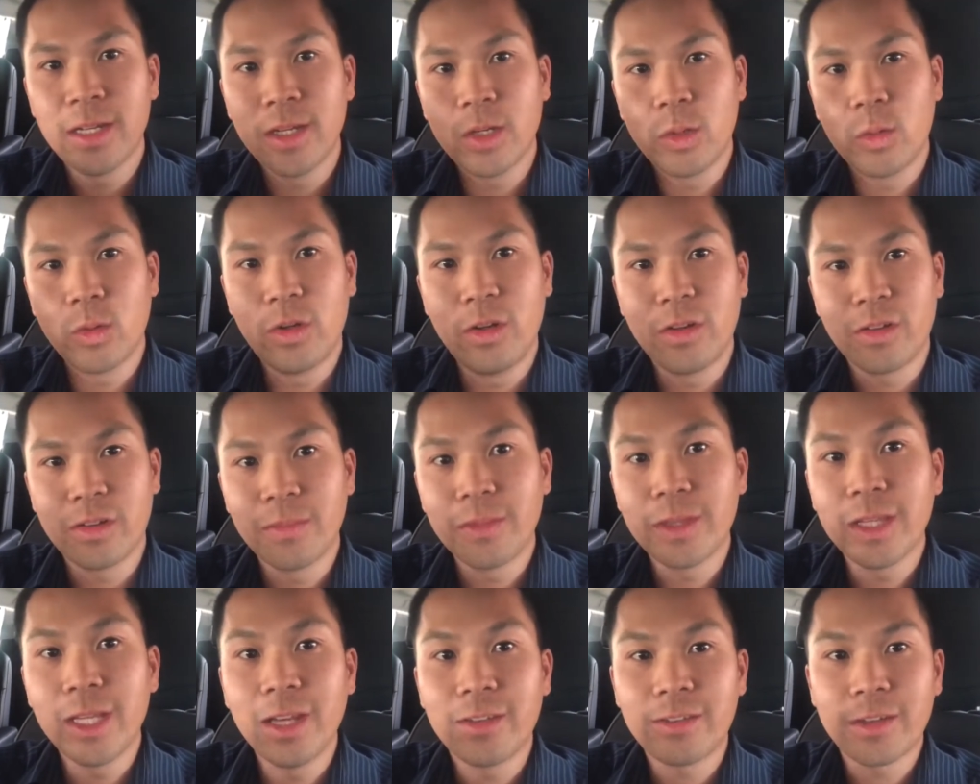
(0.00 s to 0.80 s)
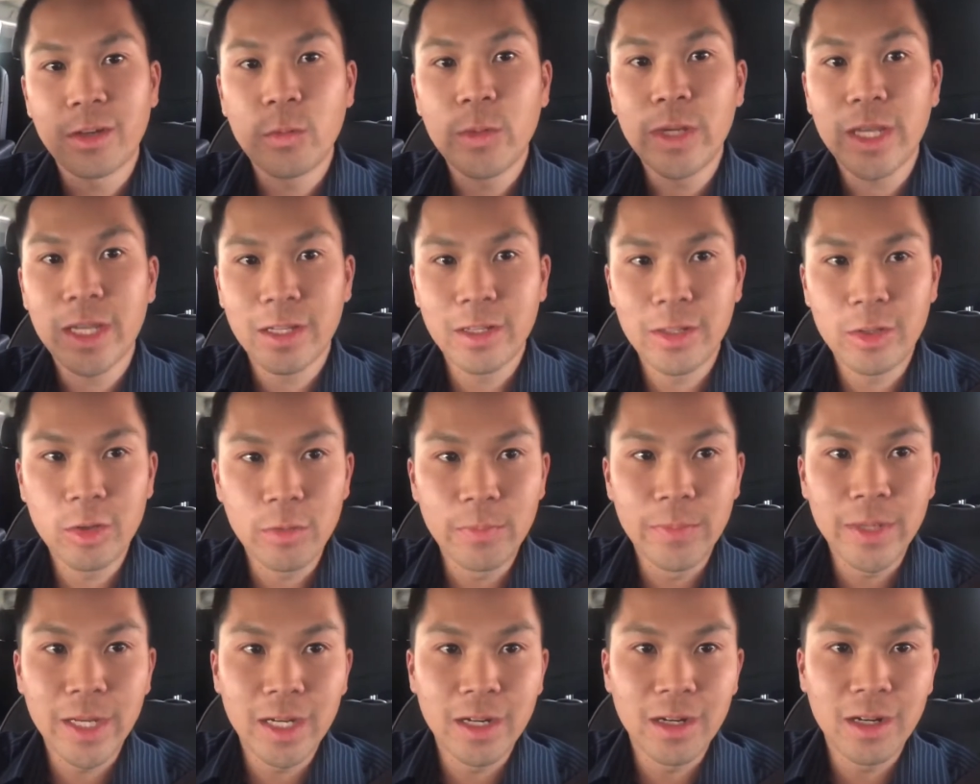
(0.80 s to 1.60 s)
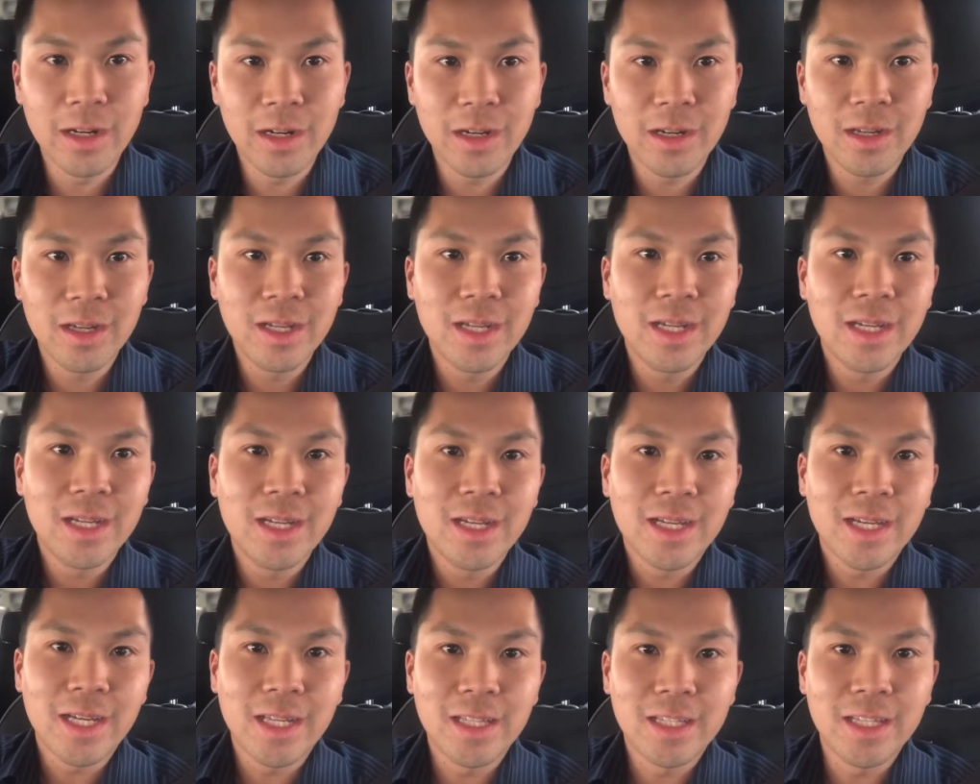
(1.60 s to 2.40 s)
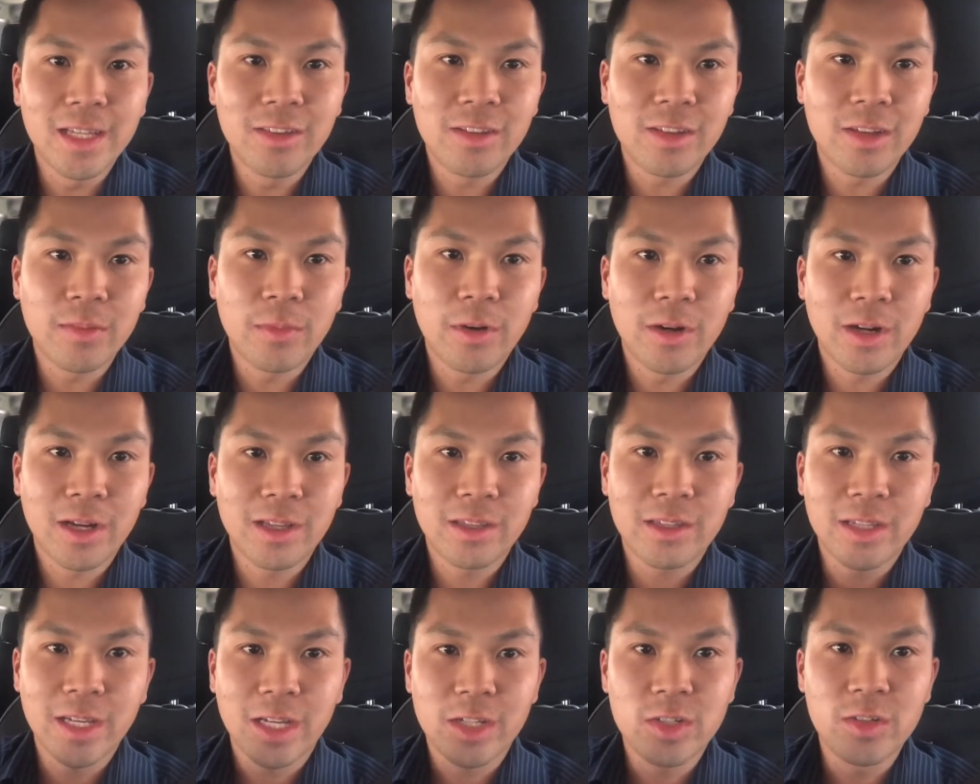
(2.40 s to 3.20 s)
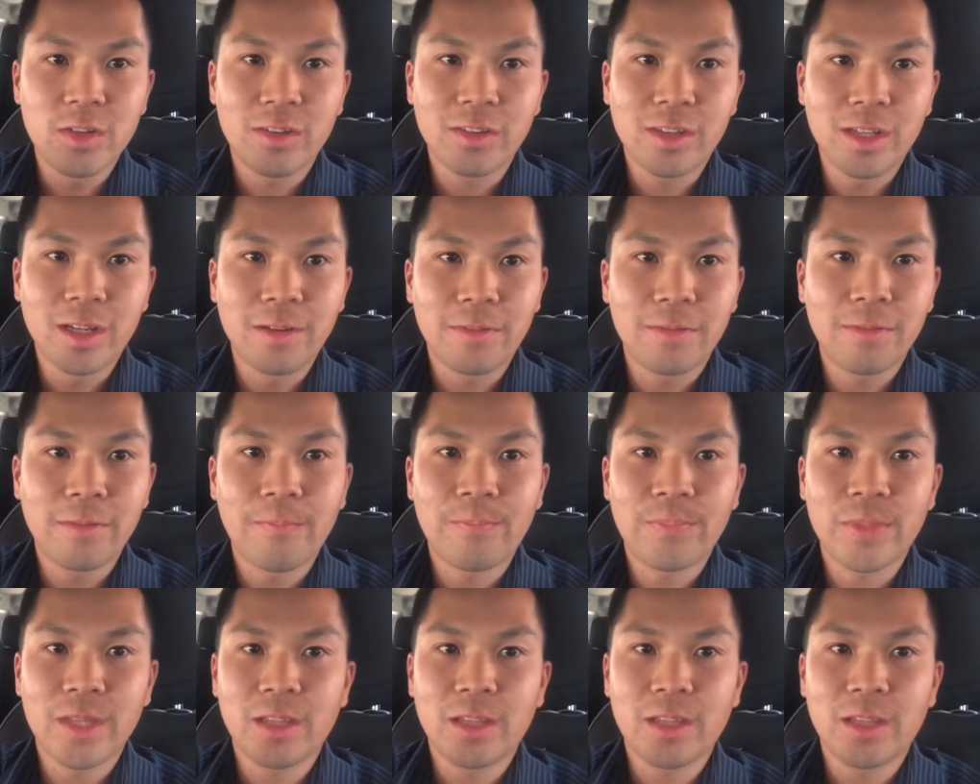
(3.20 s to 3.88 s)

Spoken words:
what are some things that we can do better, and then some architecture stuff.